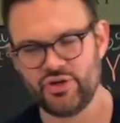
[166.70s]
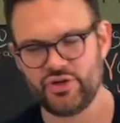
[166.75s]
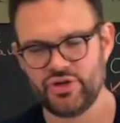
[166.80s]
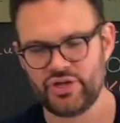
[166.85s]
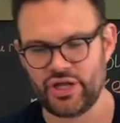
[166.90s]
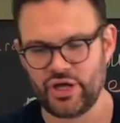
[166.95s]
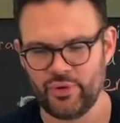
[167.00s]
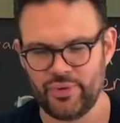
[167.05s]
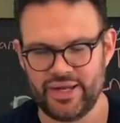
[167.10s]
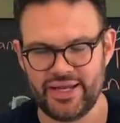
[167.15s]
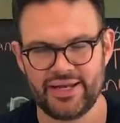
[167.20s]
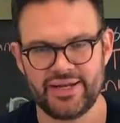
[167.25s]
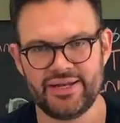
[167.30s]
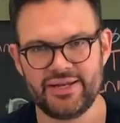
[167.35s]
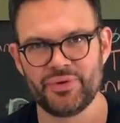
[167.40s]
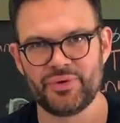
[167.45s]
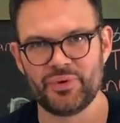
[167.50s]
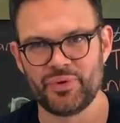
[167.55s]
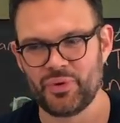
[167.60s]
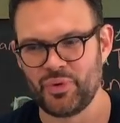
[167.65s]
going to go in
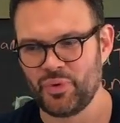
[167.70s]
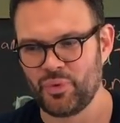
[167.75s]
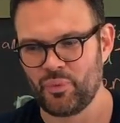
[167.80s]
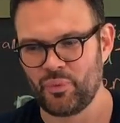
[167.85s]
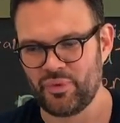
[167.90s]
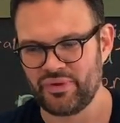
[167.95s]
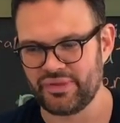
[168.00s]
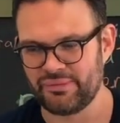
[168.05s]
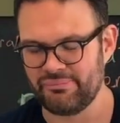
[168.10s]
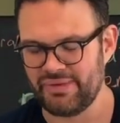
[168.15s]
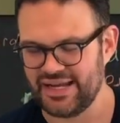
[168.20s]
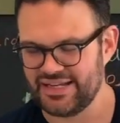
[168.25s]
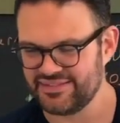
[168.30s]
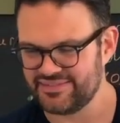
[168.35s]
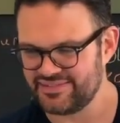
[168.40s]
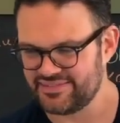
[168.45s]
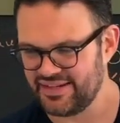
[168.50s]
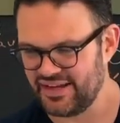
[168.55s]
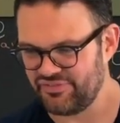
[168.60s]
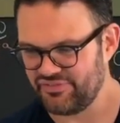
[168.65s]
with the main
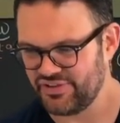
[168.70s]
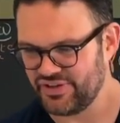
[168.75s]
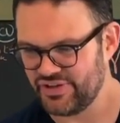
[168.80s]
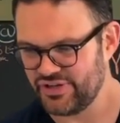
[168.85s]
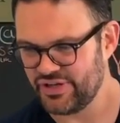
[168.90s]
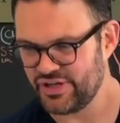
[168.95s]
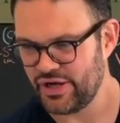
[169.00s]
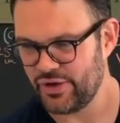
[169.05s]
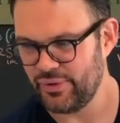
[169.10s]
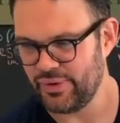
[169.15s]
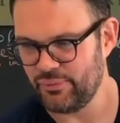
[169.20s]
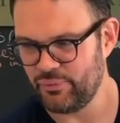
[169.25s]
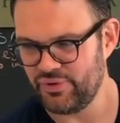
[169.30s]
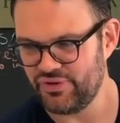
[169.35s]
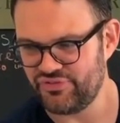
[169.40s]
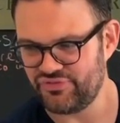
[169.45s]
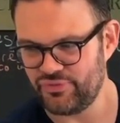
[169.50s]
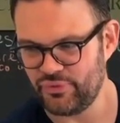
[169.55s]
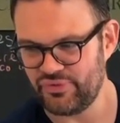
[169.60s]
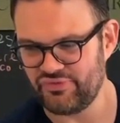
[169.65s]
stuff. You're going to go in
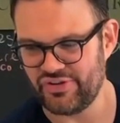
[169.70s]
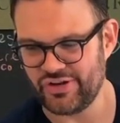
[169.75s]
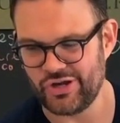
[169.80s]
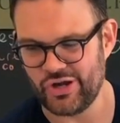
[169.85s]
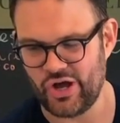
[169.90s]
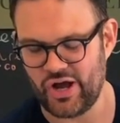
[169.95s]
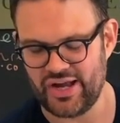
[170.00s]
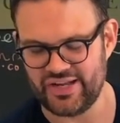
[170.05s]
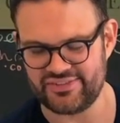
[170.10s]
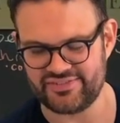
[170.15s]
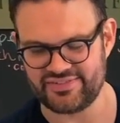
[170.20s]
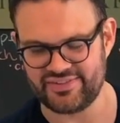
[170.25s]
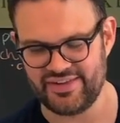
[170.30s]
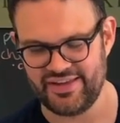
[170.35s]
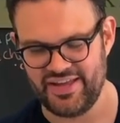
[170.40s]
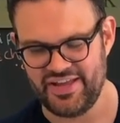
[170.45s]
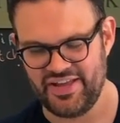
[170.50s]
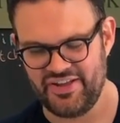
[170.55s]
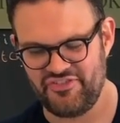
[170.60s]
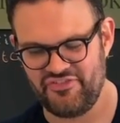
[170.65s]
with a
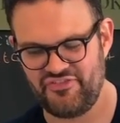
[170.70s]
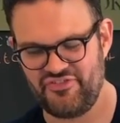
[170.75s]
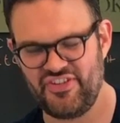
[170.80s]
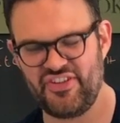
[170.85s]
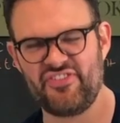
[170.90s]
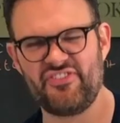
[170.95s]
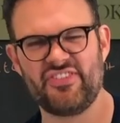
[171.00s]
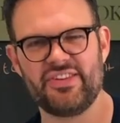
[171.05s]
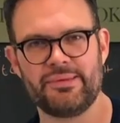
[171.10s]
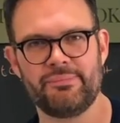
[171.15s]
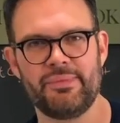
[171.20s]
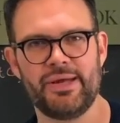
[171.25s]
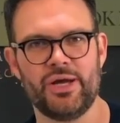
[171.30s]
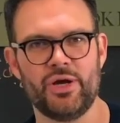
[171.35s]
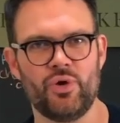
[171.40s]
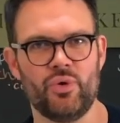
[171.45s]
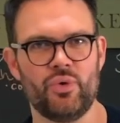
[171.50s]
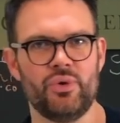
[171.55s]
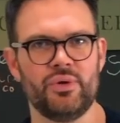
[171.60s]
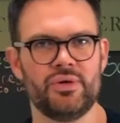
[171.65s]
nice
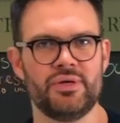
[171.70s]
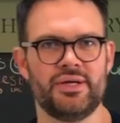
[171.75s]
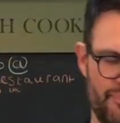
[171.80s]
50ml